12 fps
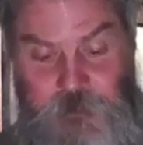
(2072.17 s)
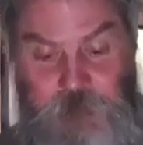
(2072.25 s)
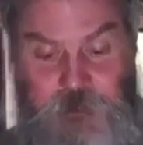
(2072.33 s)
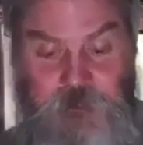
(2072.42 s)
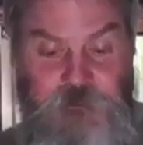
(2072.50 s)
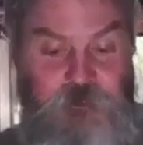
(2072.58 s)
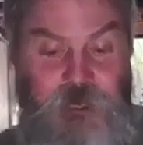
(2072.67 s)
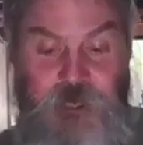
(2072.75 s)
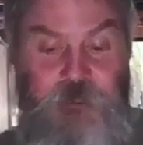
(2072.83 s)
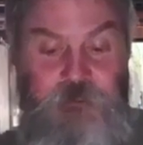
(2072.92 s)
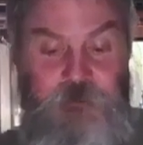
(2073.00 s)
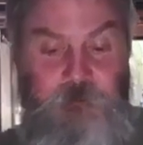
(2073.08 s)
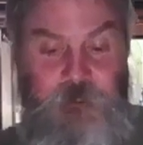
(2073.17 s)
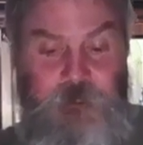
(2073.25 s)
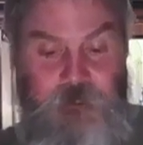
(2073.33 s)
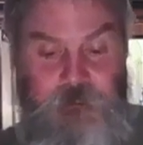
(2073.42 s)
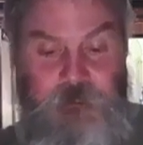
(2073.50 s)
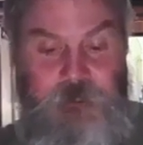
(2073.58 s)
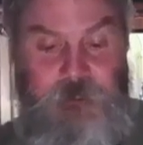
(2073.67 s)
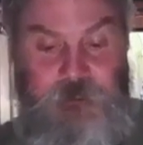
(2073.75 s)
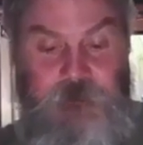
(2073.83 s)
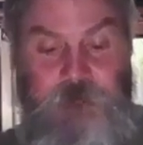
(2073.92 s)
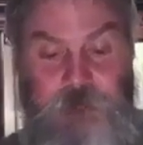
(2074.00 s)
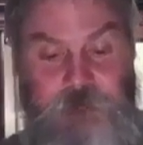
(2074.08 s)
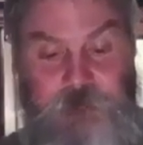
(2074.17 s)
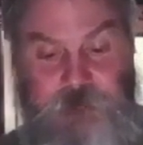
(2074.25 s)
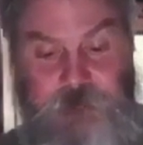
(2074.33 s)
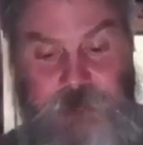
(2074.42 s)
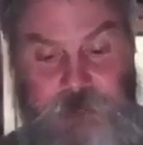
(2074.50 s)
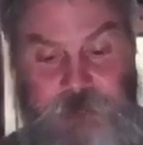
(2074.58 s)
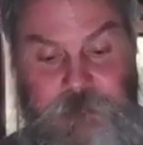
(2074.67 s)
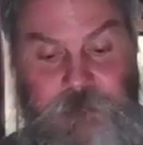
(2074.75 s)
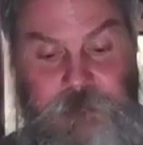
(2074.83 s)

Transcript: Kings shall be silenced because of him.